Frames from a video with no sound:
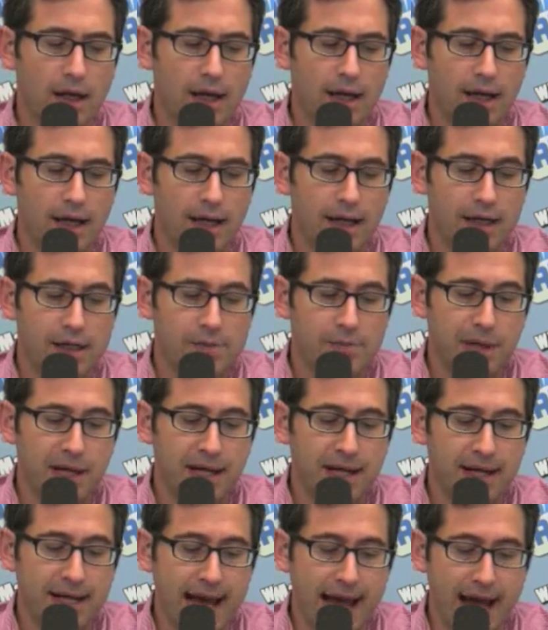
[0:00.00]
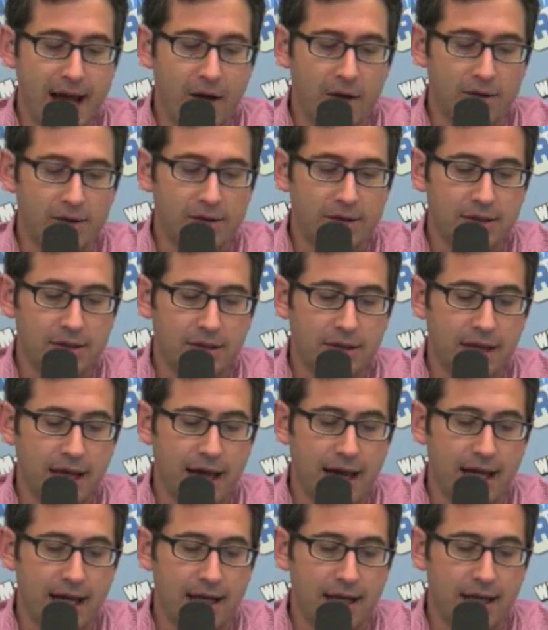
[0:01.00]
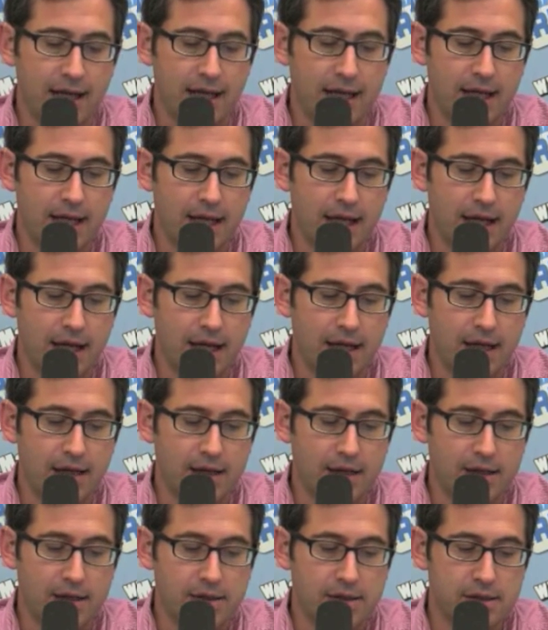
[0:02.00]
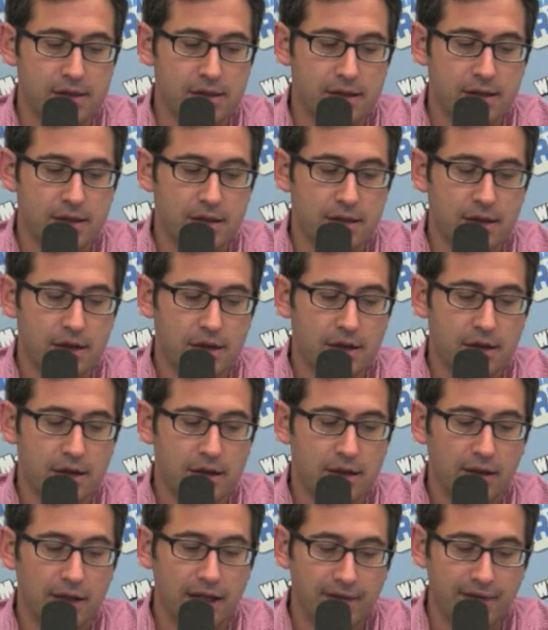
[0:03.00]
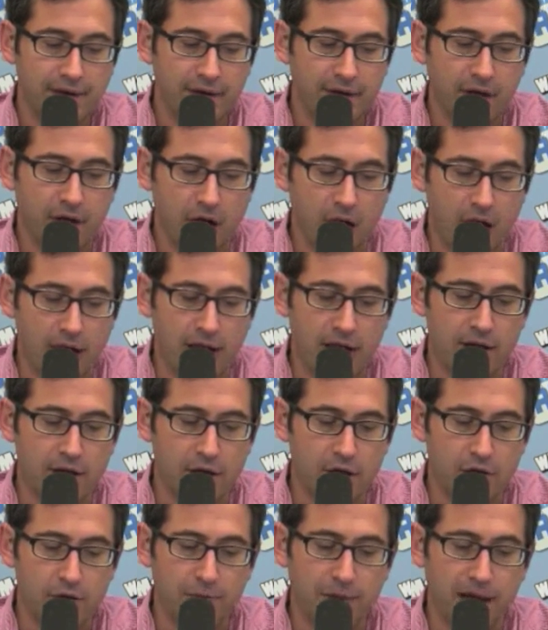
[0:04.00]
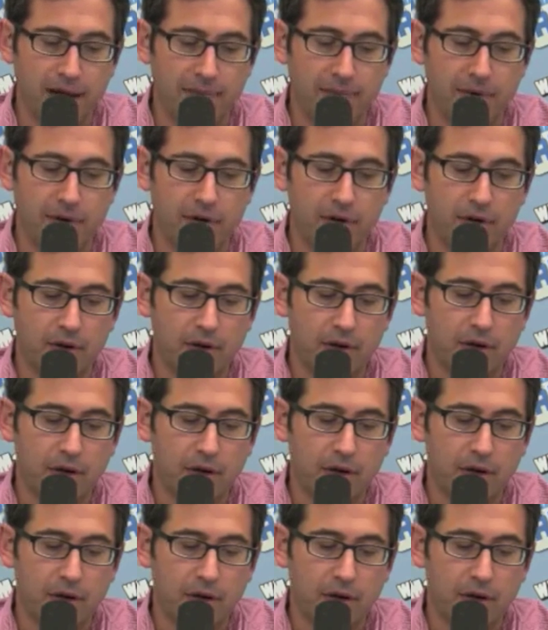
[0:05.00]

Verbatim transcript: It has been announced that he is leaving the Guardian newspaper